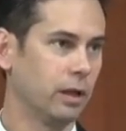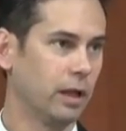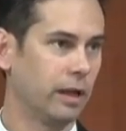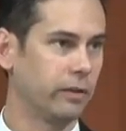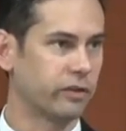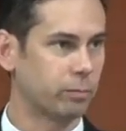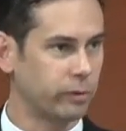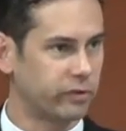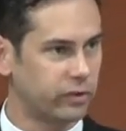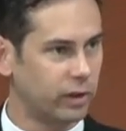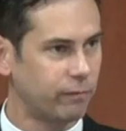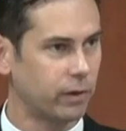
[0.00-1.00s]
And the
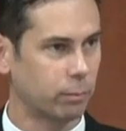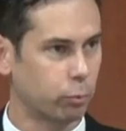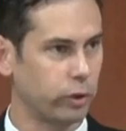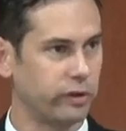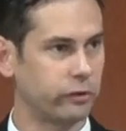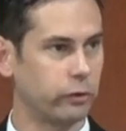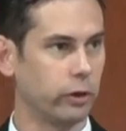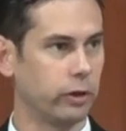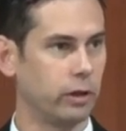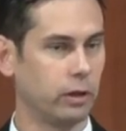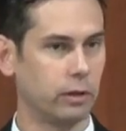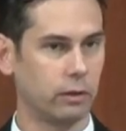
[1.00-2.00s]
specific
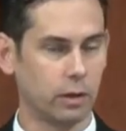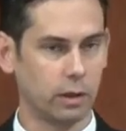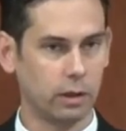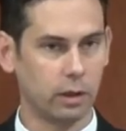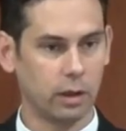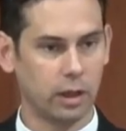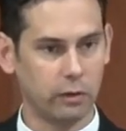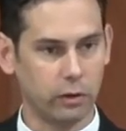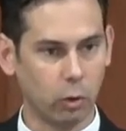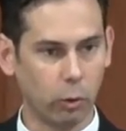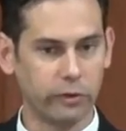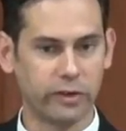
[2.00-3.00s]
priesthood in
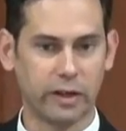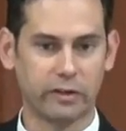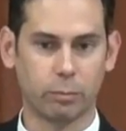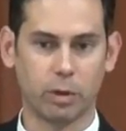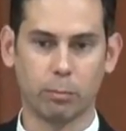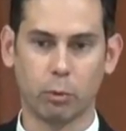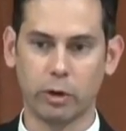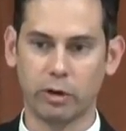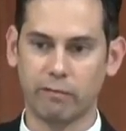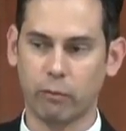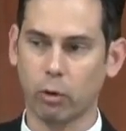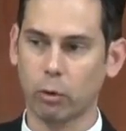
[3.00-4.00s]
the Old Testament
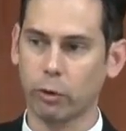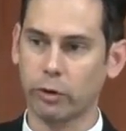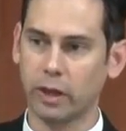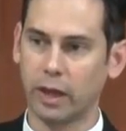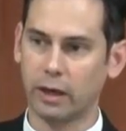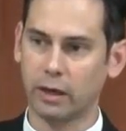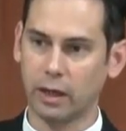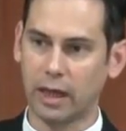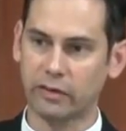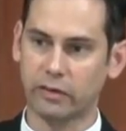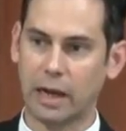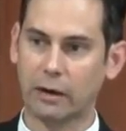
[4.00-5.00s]
pointed forward and
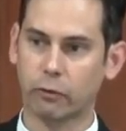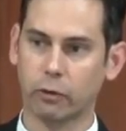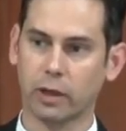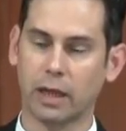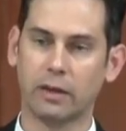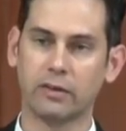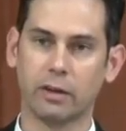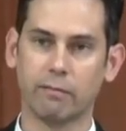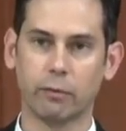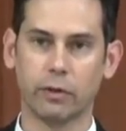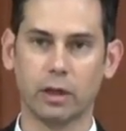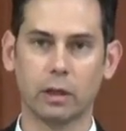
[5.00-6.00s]
has doctrinal content
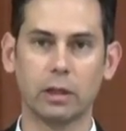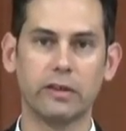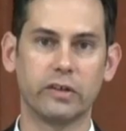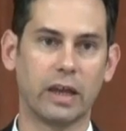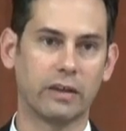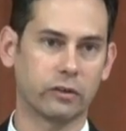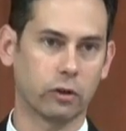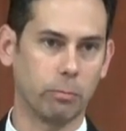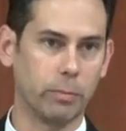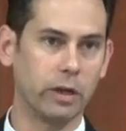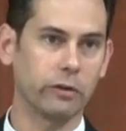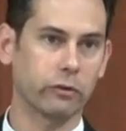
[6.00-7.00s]
for the ecclesiastical
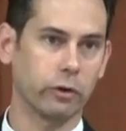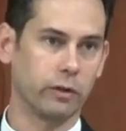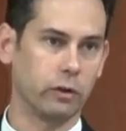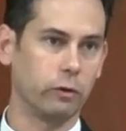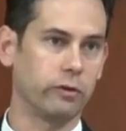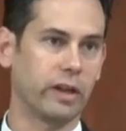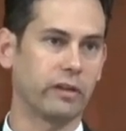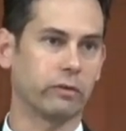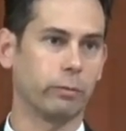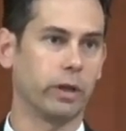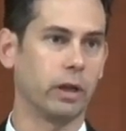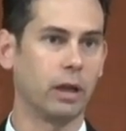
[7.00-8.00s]
ministry in the New
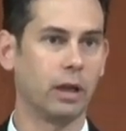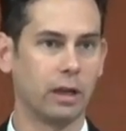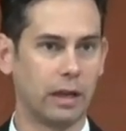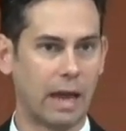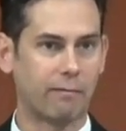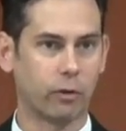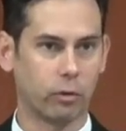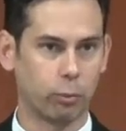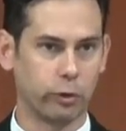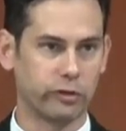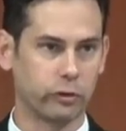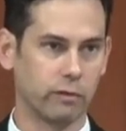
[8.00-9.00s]
Testament, not for the
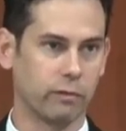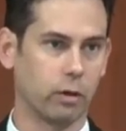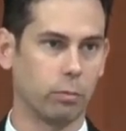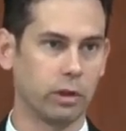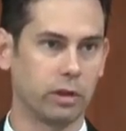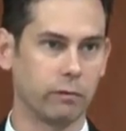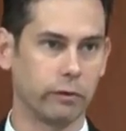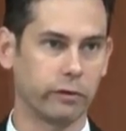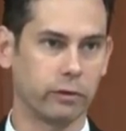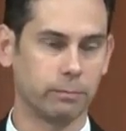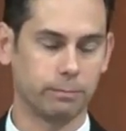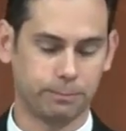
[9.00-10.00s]
priesthood of all
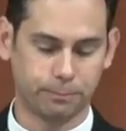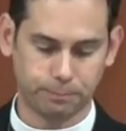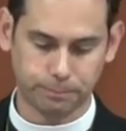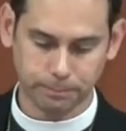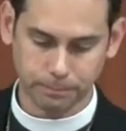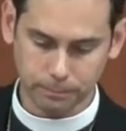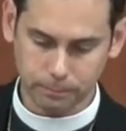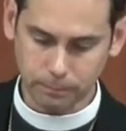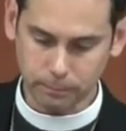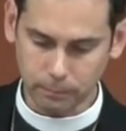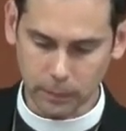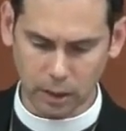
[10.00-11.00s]
believers.
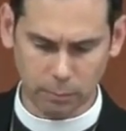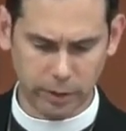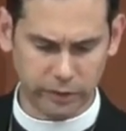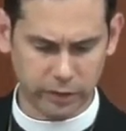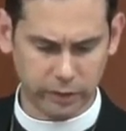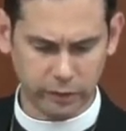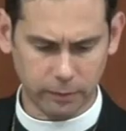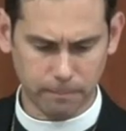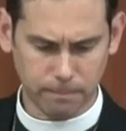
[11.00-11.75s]
Make sense?